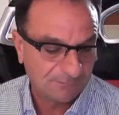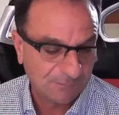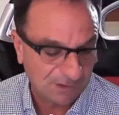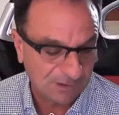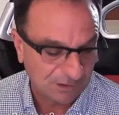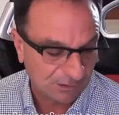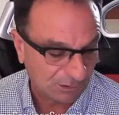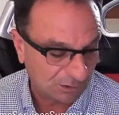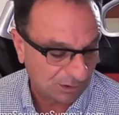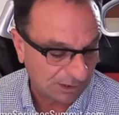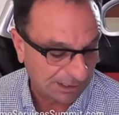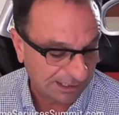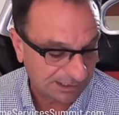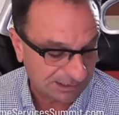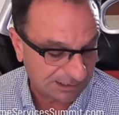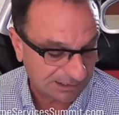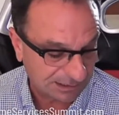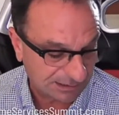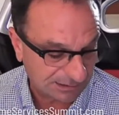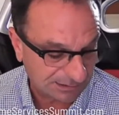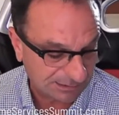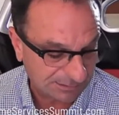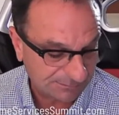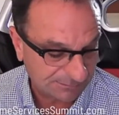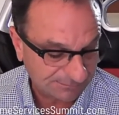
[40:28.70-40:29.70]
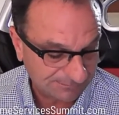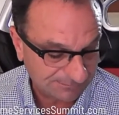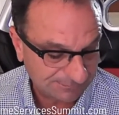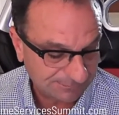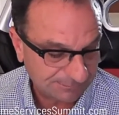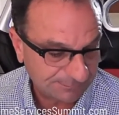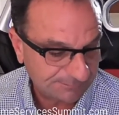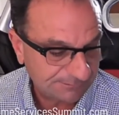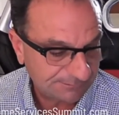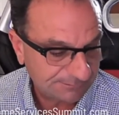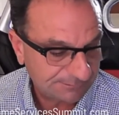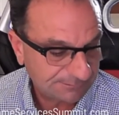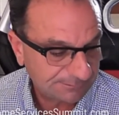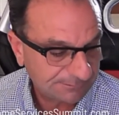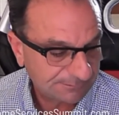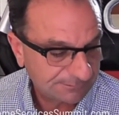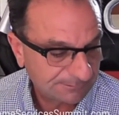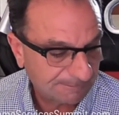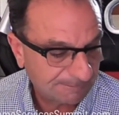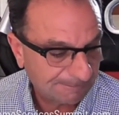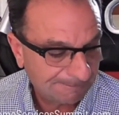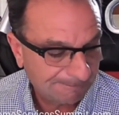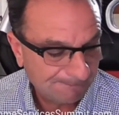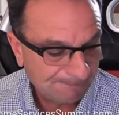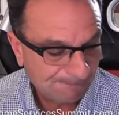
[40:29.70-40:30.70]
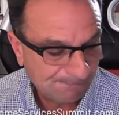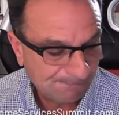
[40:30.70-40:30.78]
yeah, I think the last springboard I